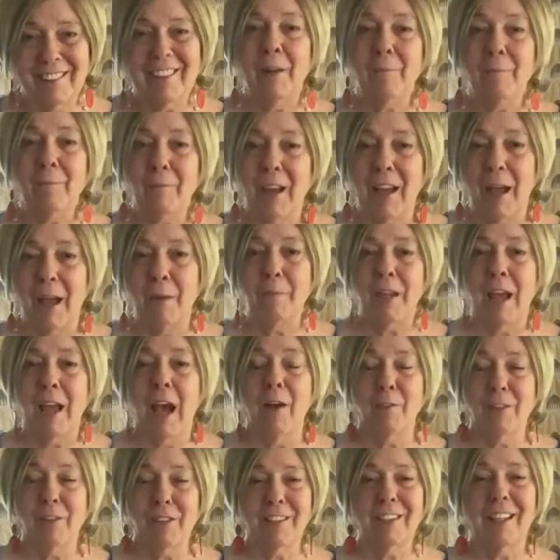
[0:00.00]

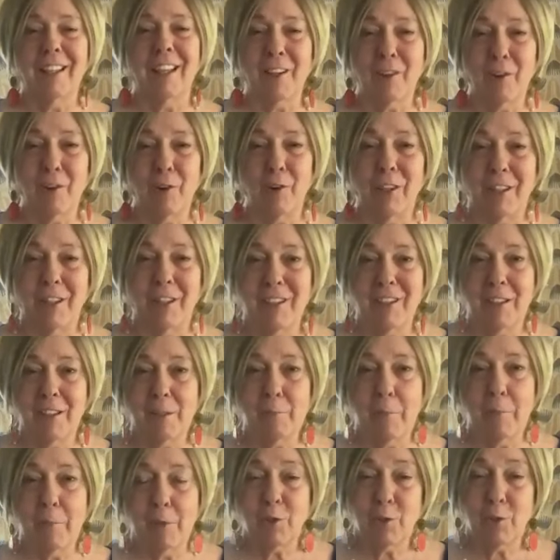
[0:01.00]
Obviously, according to
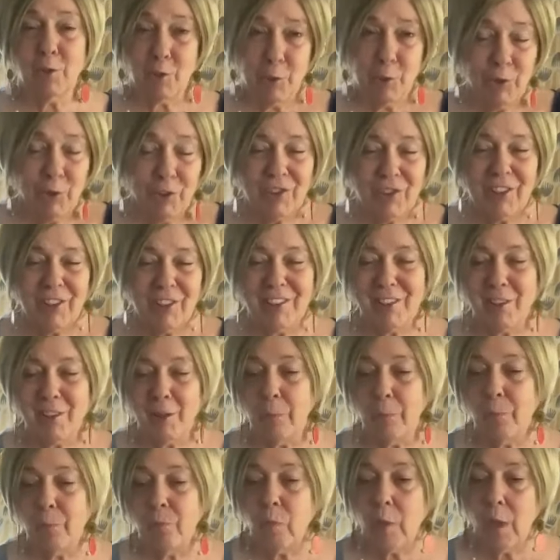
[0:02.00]
the school
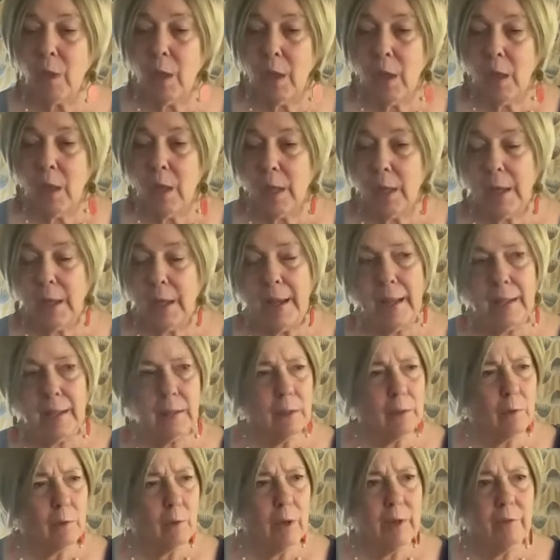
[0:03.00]
system. And I
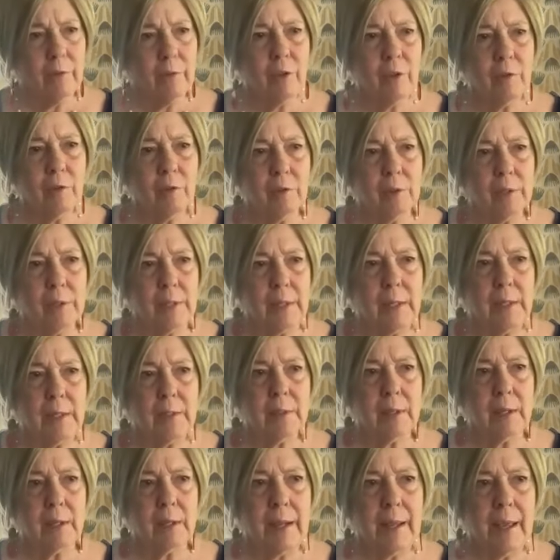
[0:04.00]
had quite a few
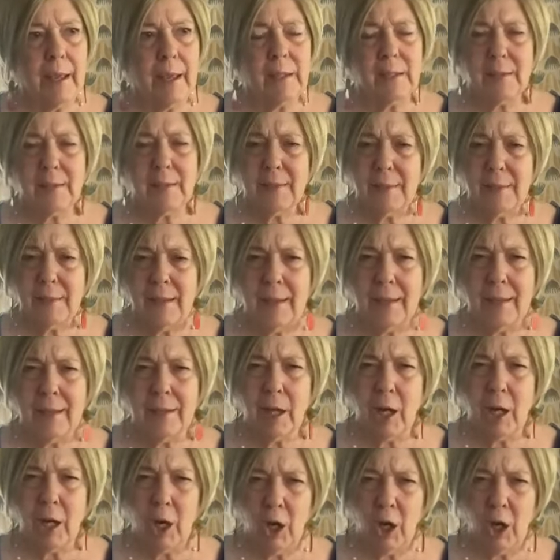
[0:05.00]
C's, and I had a C in